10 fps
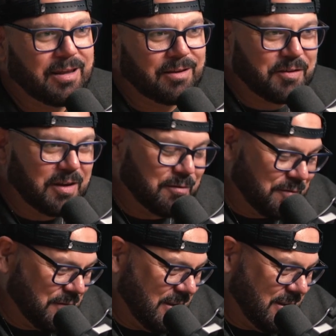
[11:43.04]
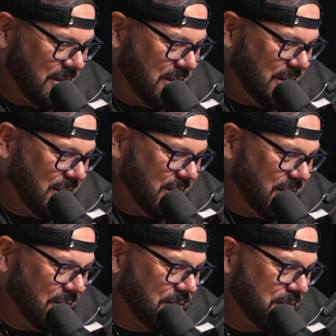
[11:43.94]
if if
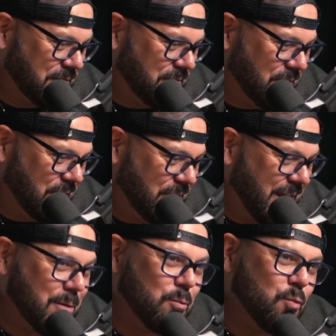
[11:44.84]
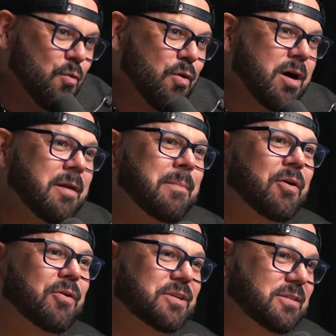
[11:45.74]
if that one
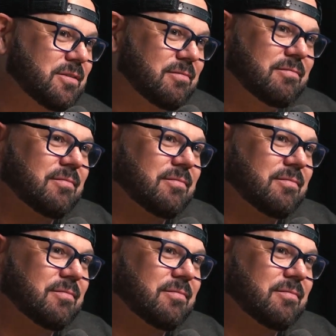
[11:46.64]
person